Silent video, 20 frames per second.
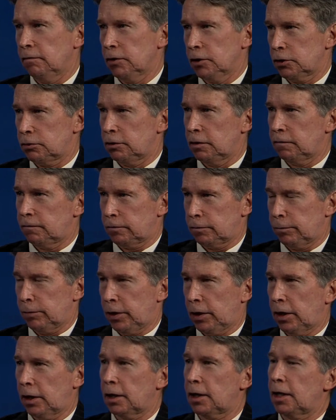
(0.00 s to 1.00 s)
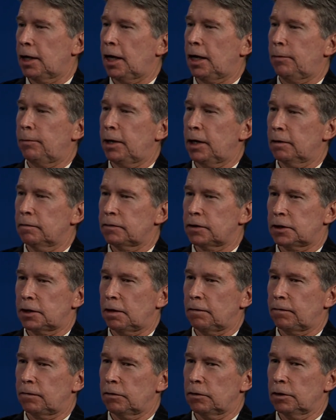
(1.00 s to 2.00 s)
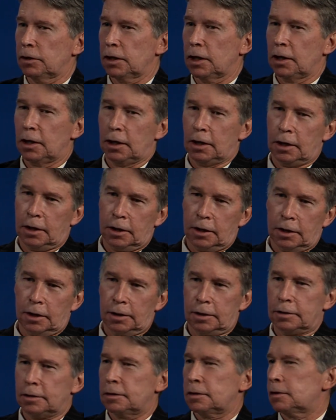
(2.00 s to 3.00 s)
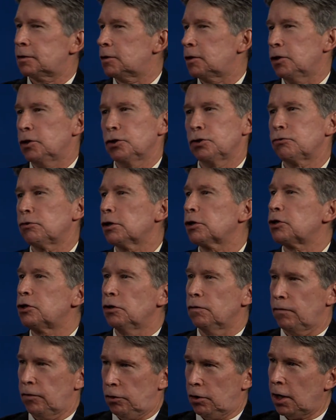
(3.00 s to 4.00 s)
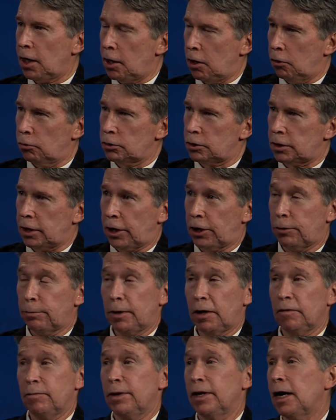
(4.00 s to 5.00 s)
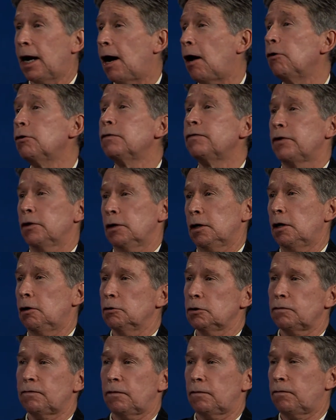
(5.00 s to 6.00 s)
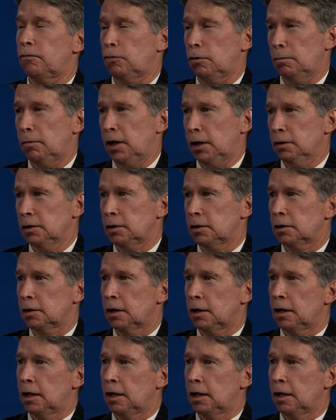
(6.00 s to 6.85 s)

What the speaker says: street from me and may have suffered the destruction of your house, and you may have been out of your house for 4 months.